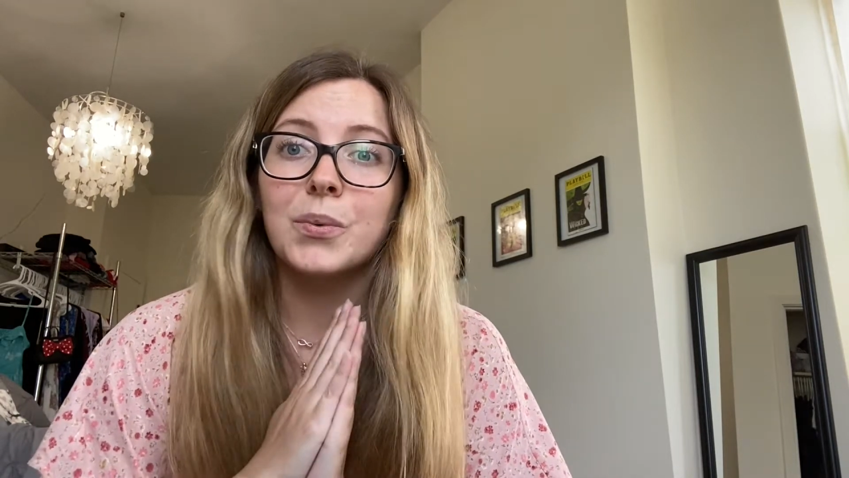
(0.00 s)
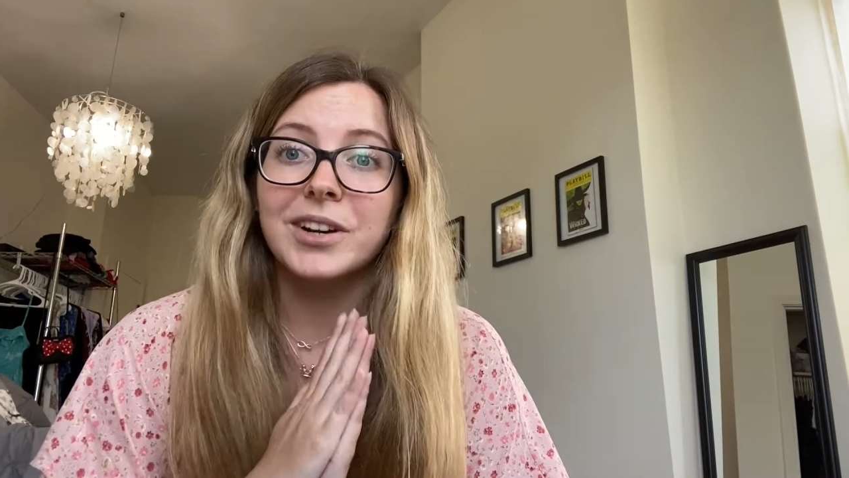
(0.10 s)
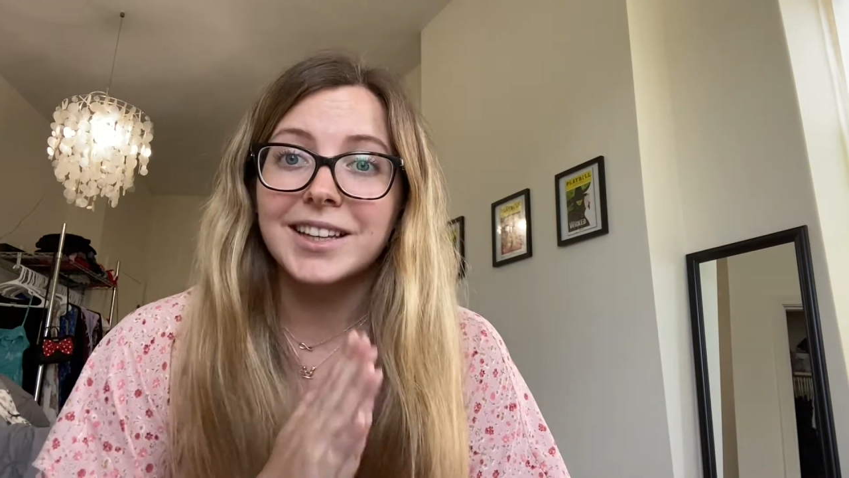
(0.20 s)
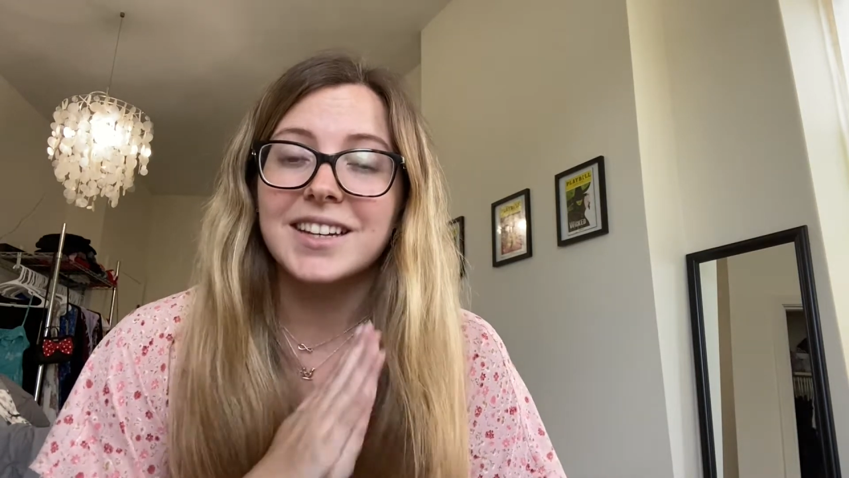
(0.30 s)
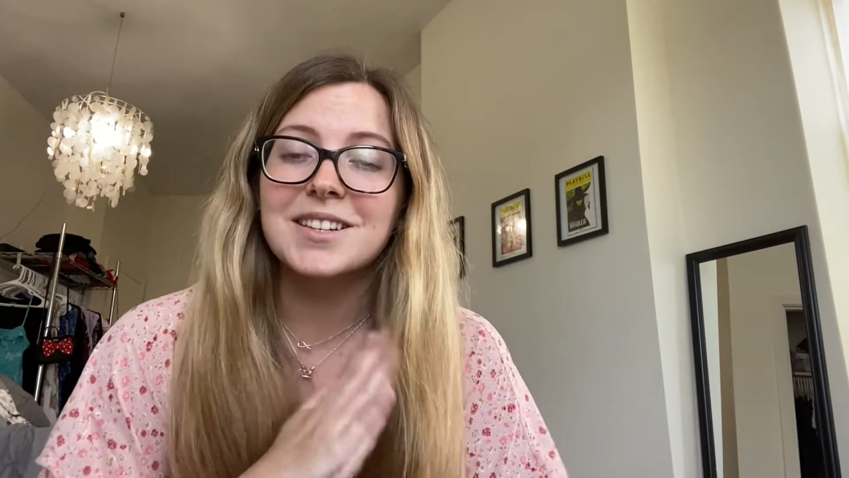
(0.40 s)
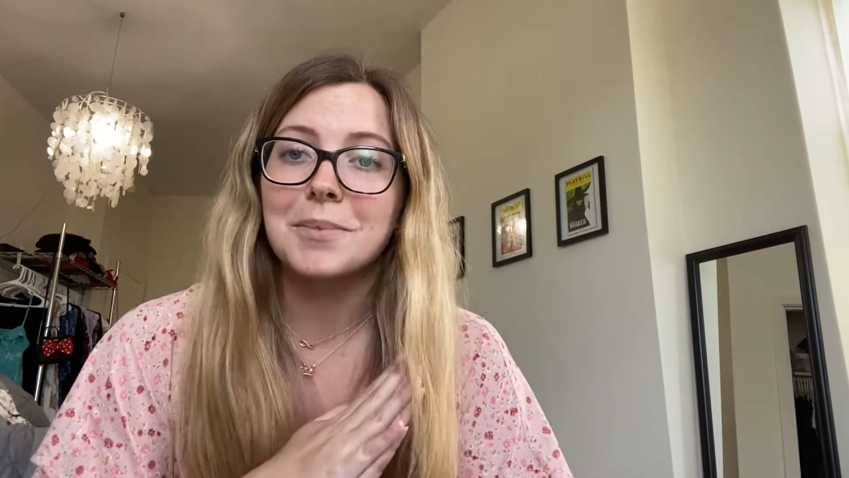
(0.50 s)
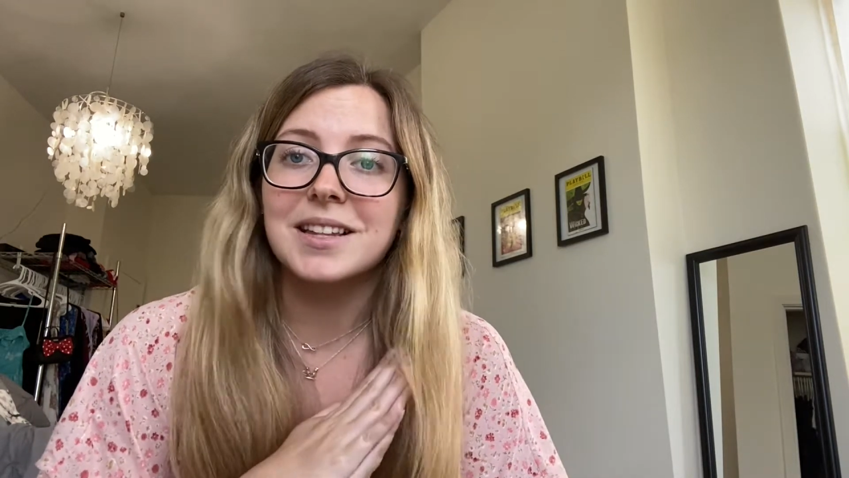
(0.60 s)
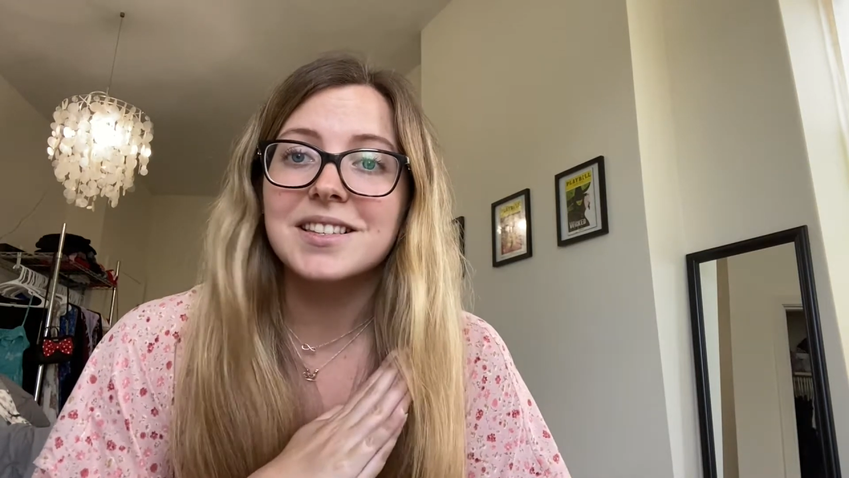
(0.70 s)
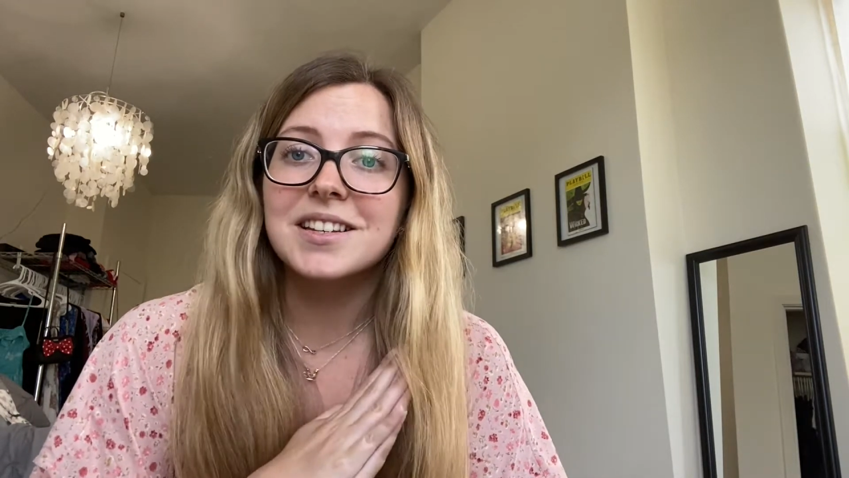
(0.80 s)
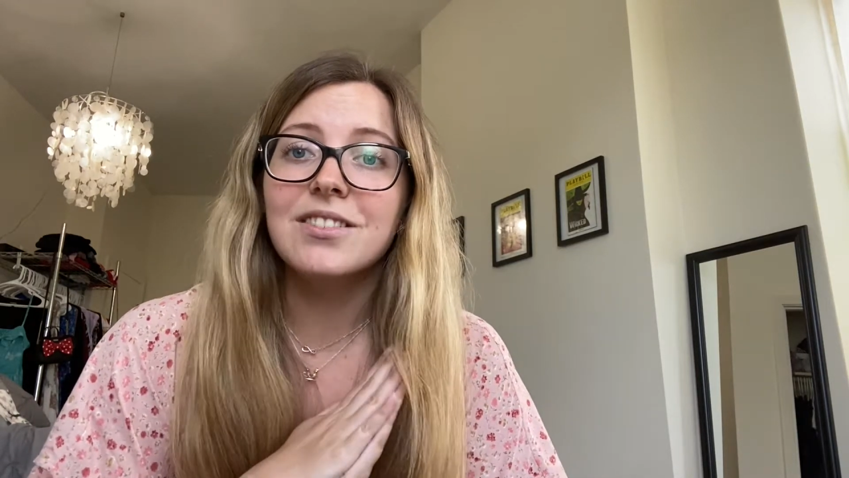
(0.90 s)
really
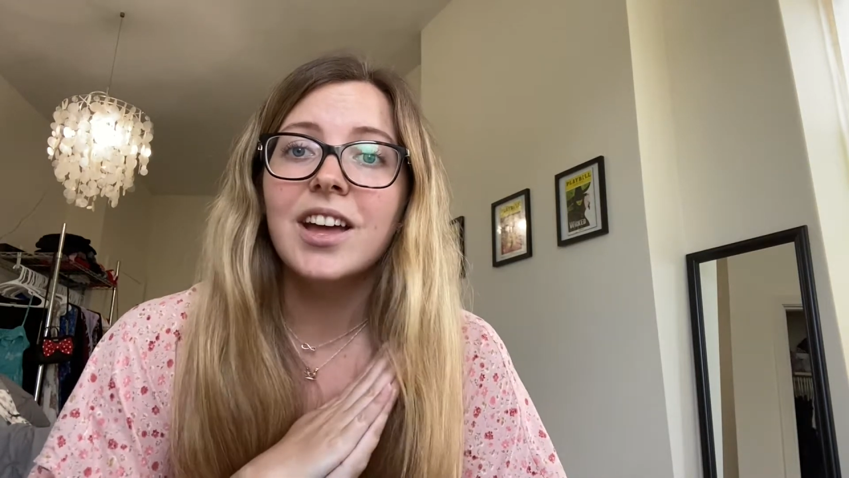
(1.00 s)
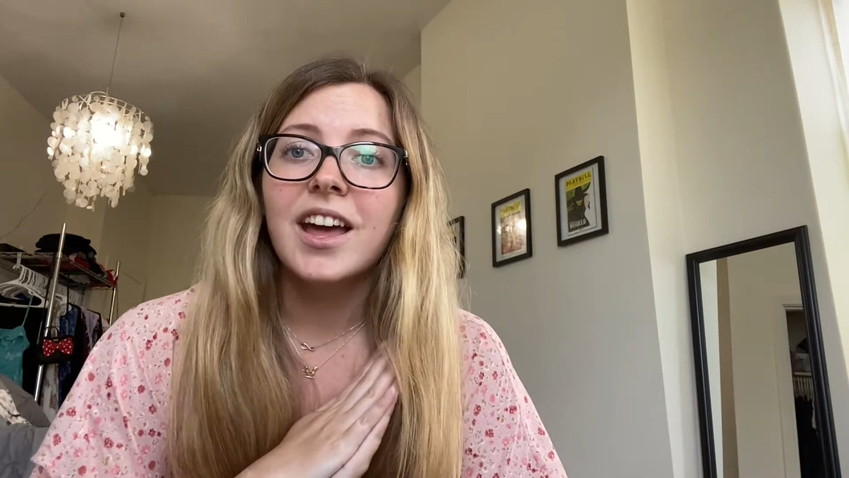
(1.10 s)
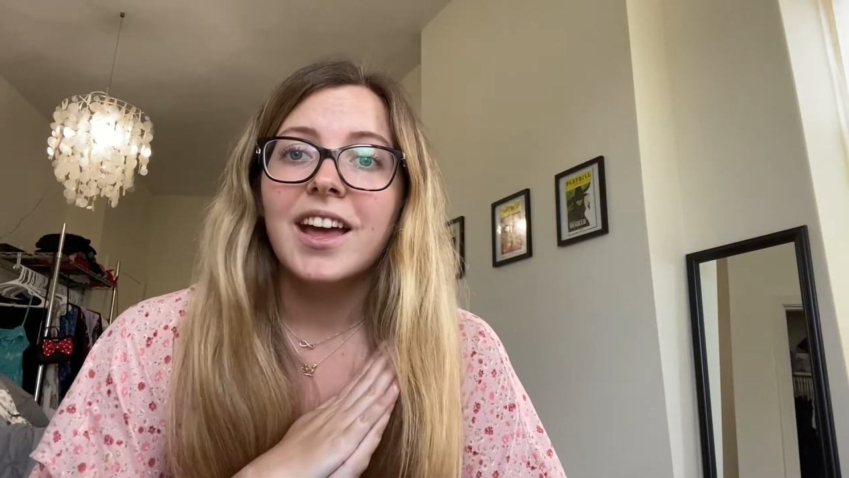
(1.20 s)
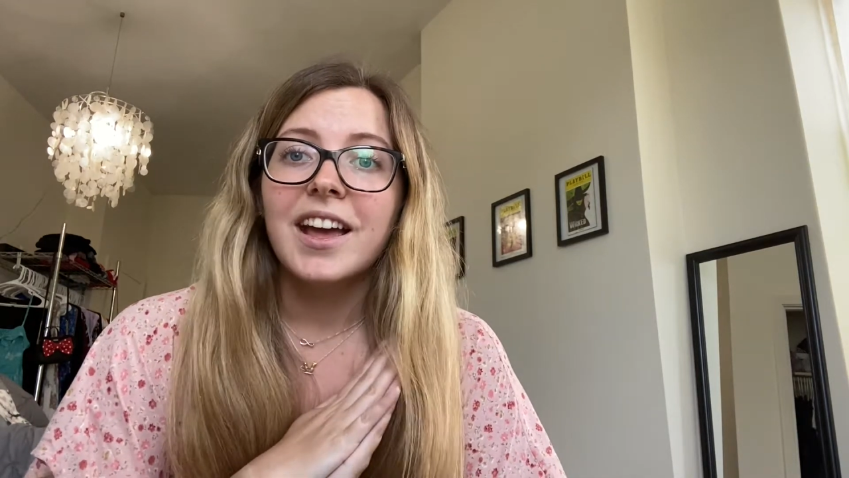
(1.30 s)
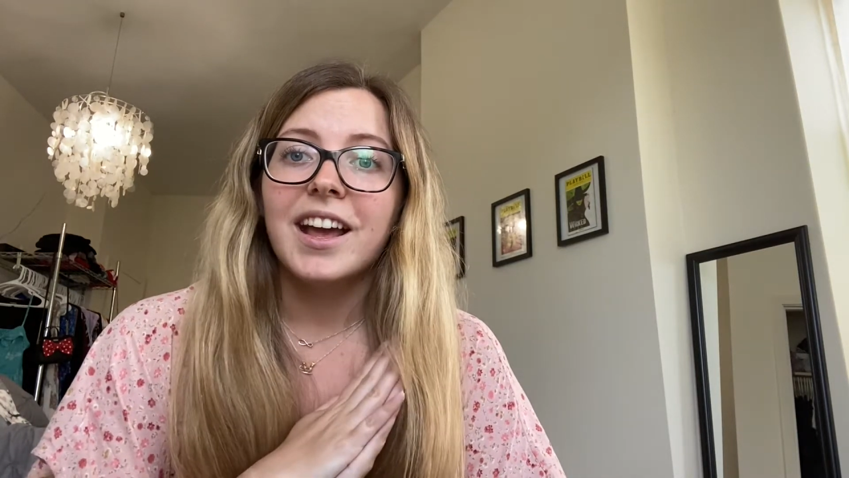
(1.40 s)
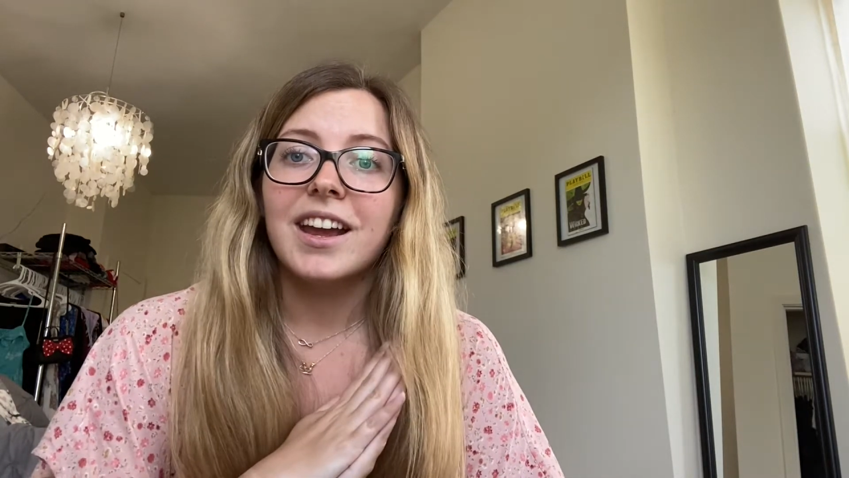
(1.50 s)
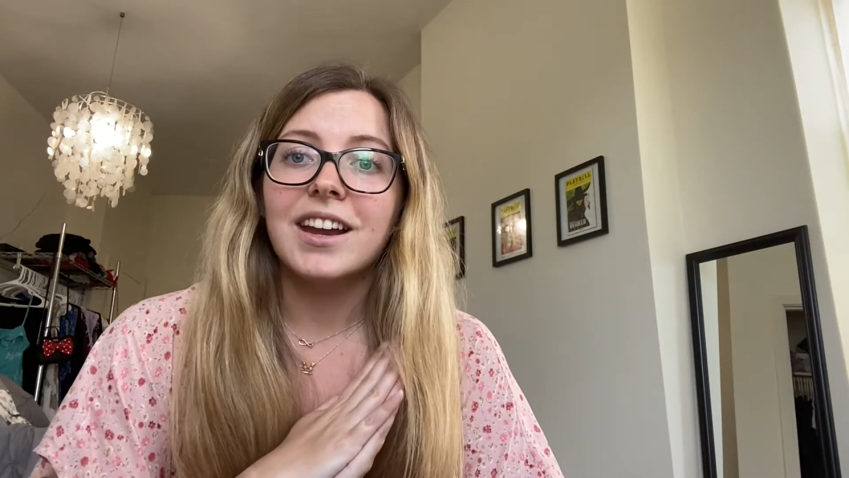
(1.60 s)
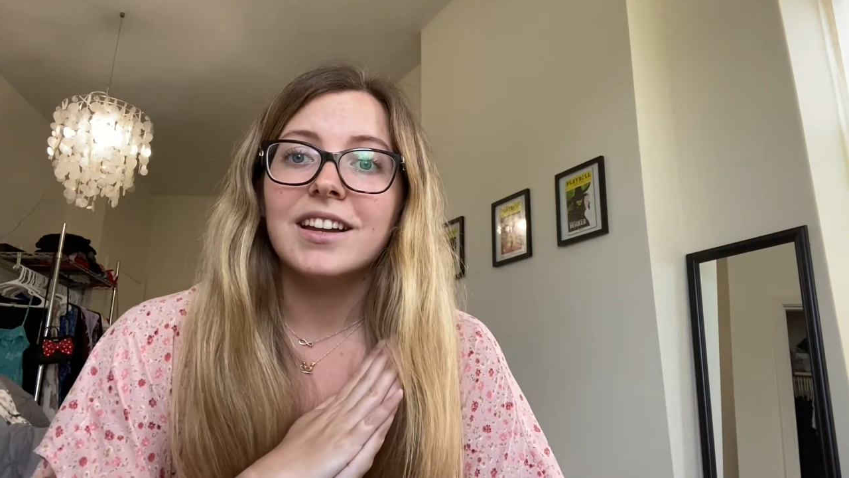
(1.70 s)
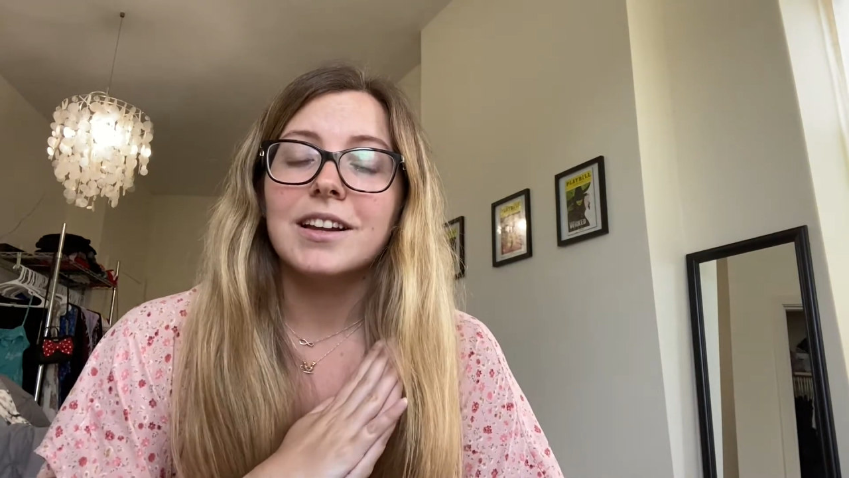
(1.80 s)
expensive and